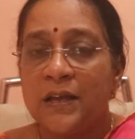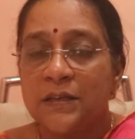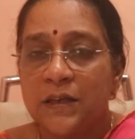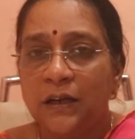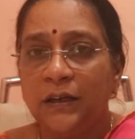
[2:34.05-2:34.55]

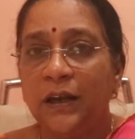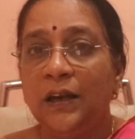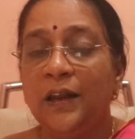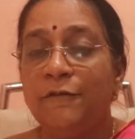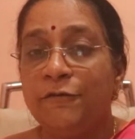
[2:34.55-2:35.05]

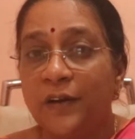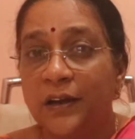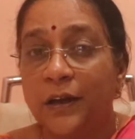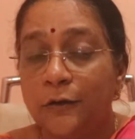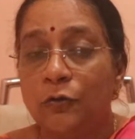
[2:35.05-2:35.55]
certainly
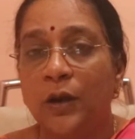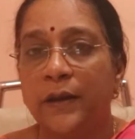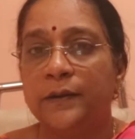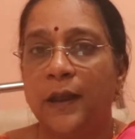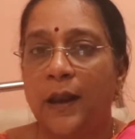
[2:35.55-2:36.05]
forget to
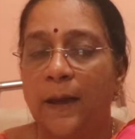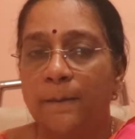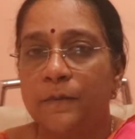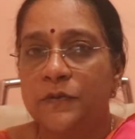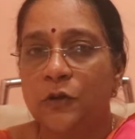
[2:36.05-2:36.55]
light the lamp.